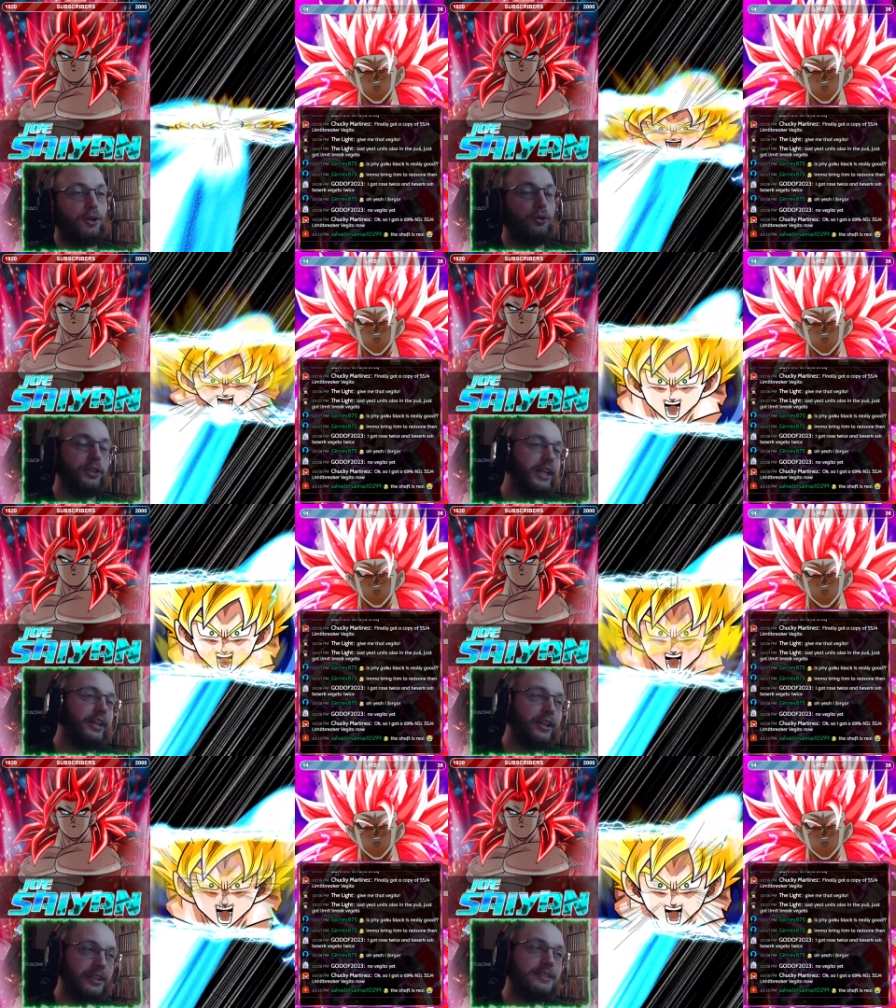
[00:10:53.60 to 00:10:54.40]
whole
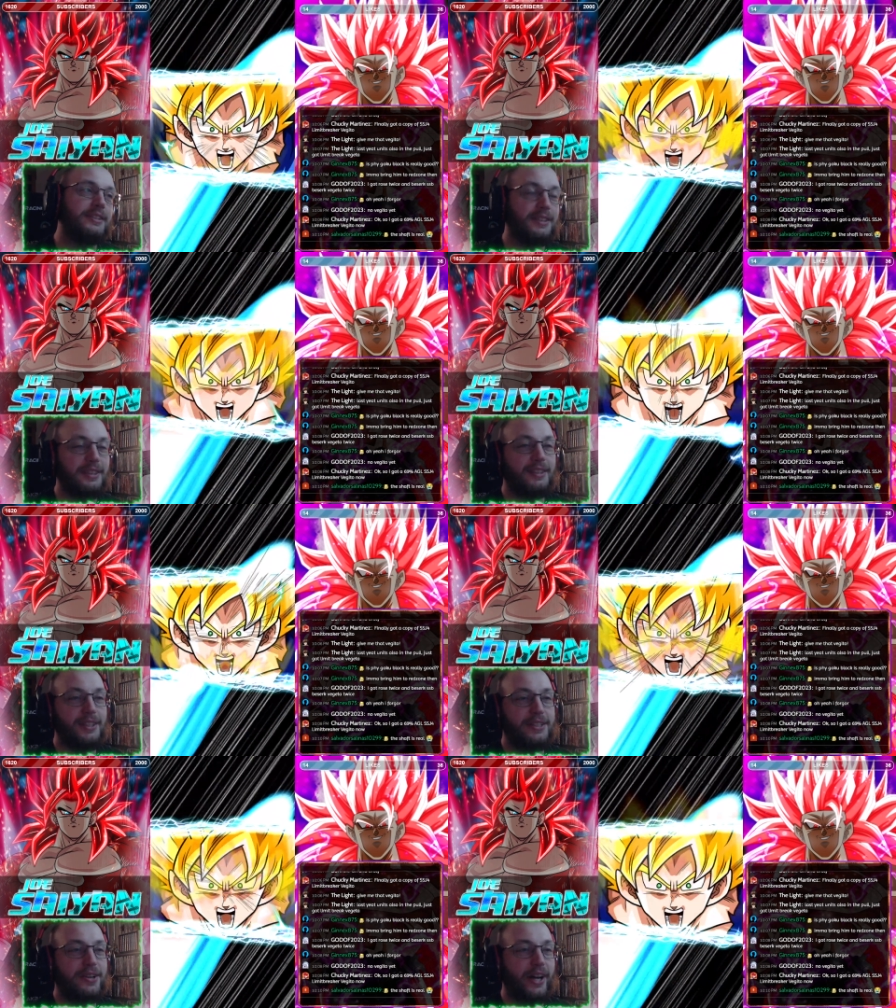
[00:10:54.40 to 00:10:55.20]
year.
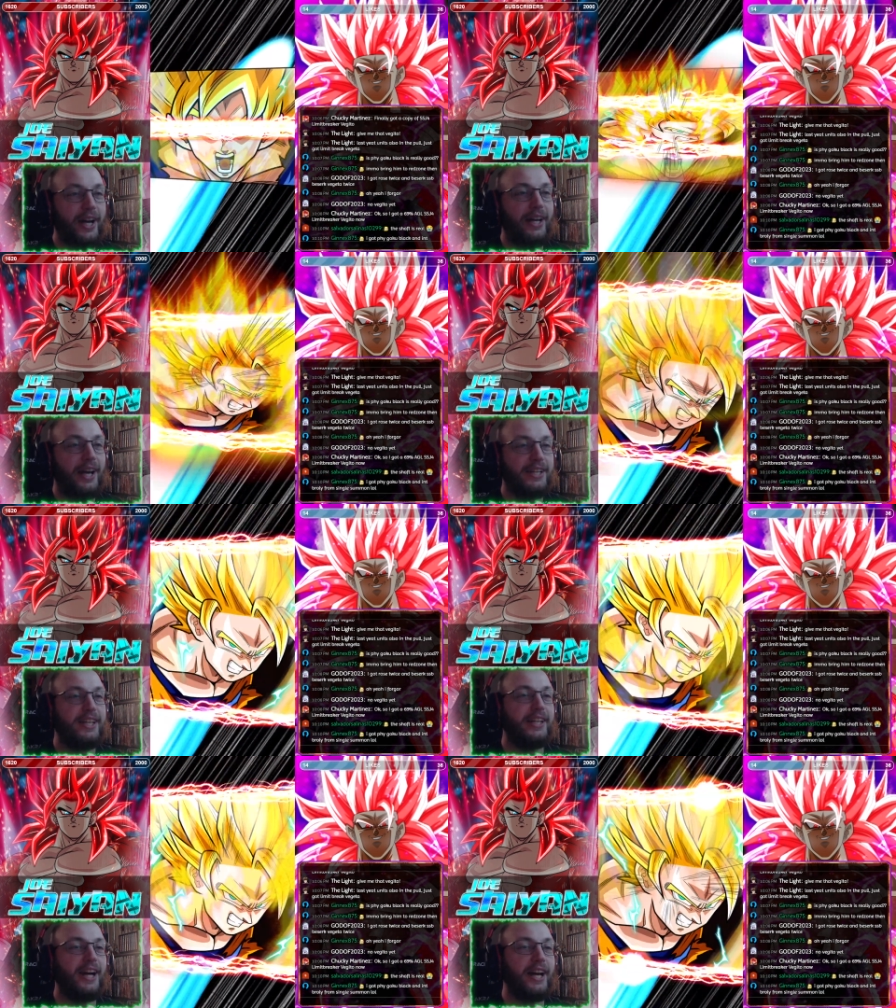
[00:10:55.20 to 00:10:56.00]
So I, I
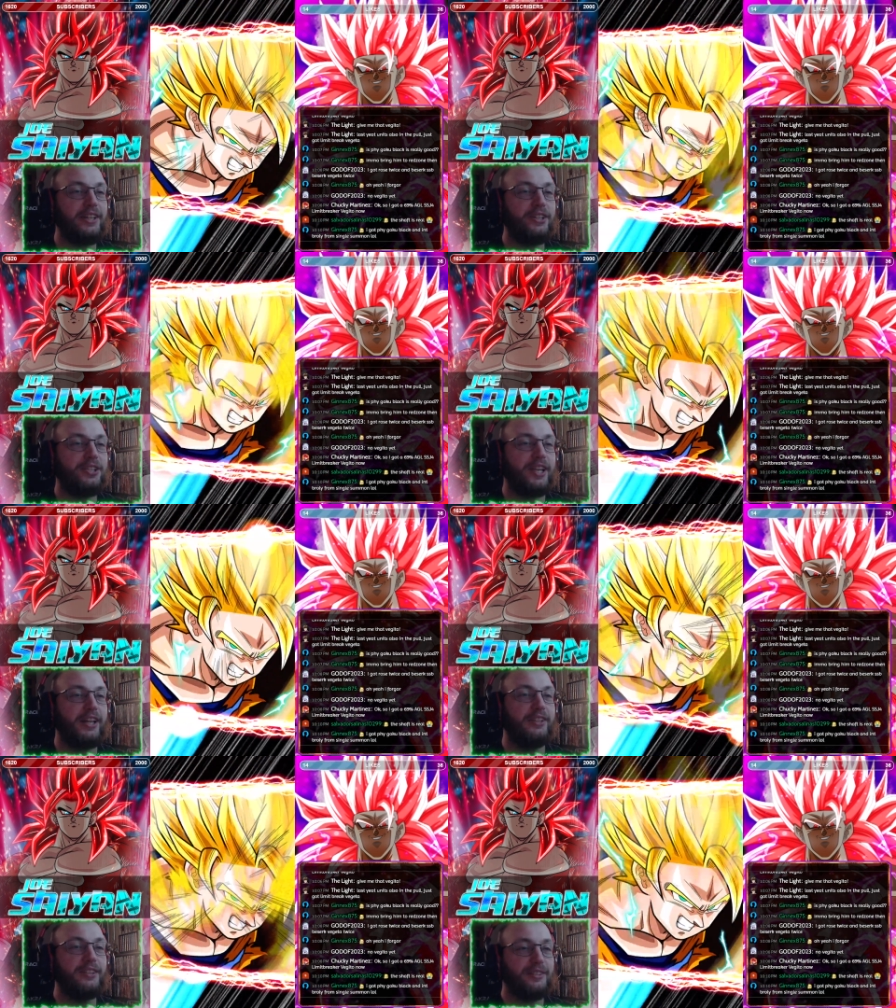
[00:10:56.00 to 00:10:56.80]
get it. I
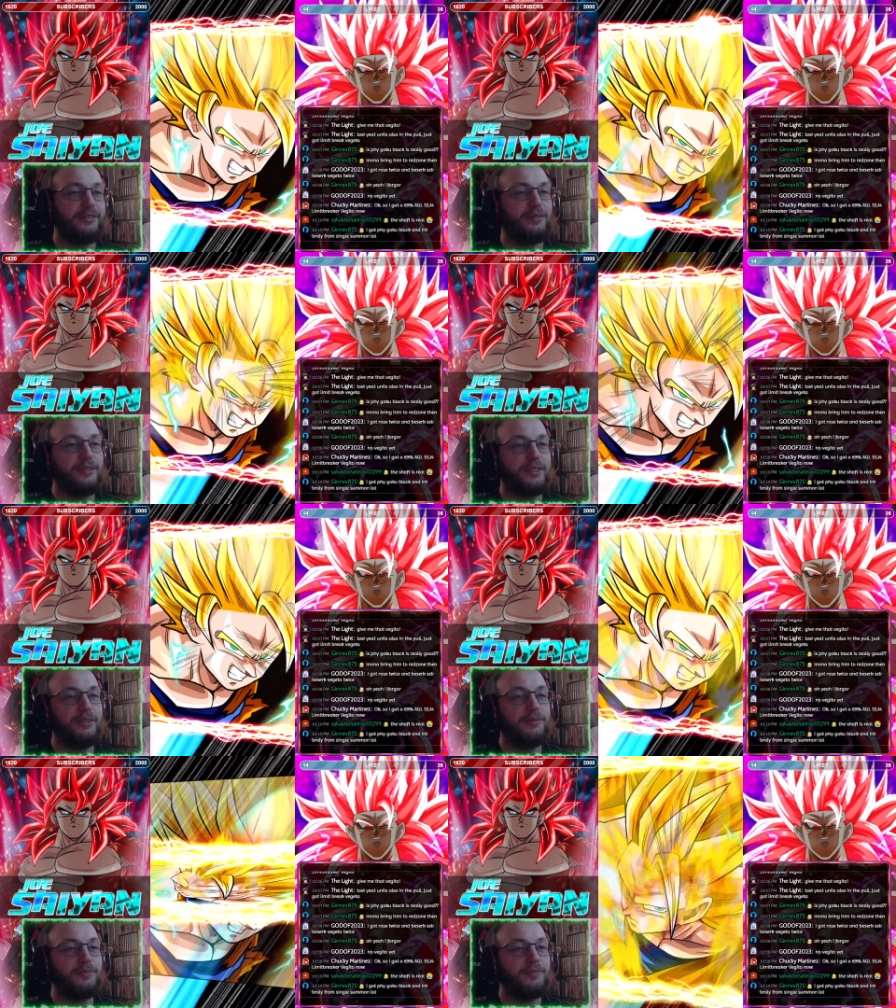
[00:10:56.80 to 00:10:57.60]
understand.
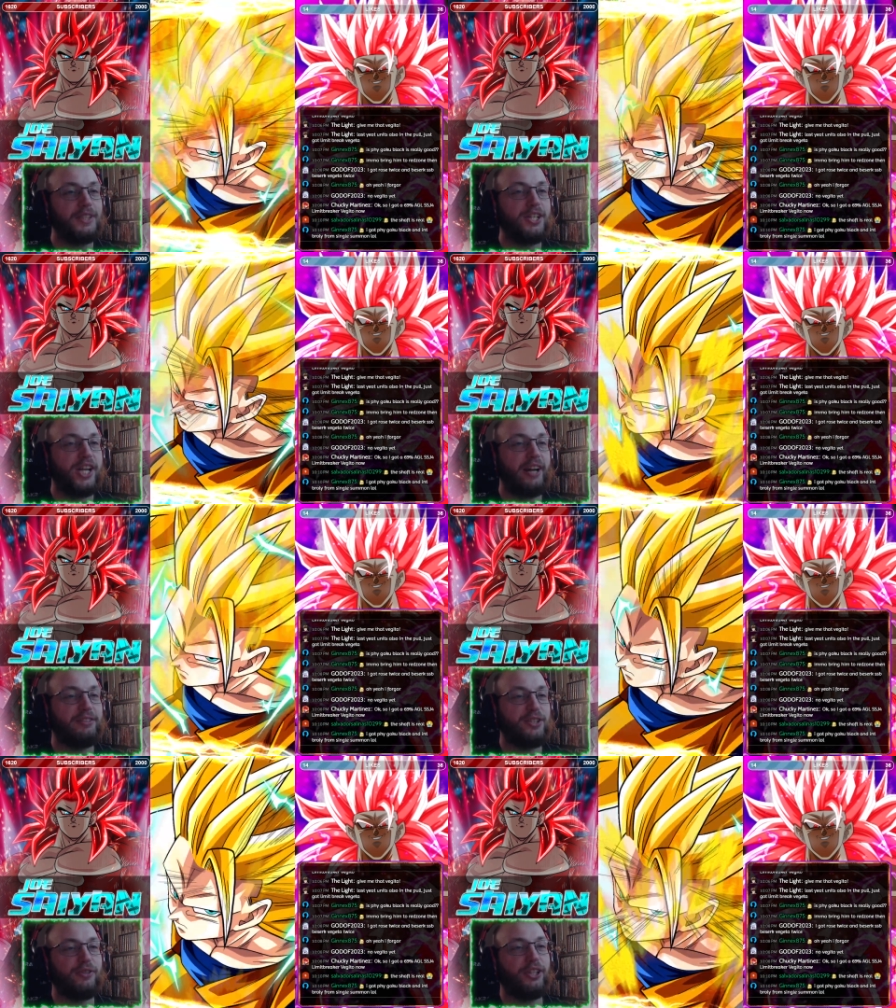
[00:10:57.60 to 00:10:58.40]
The
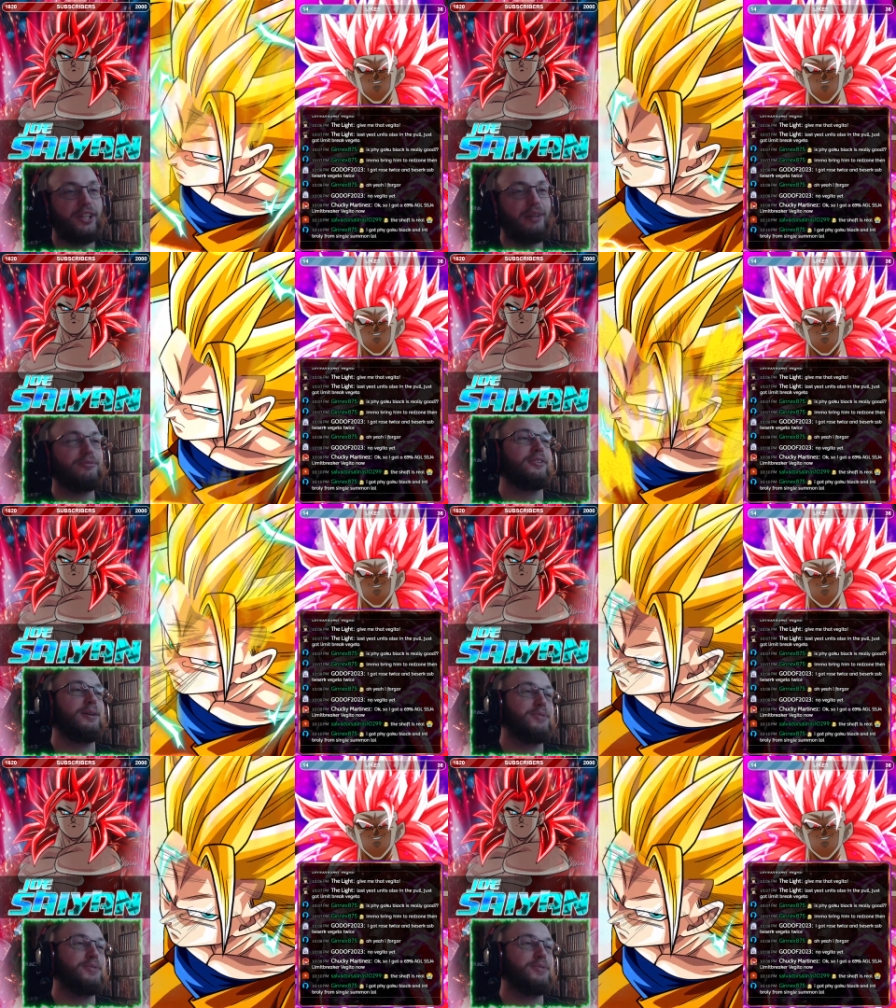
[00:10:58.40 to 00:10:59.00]
shaft is real. I'm I'm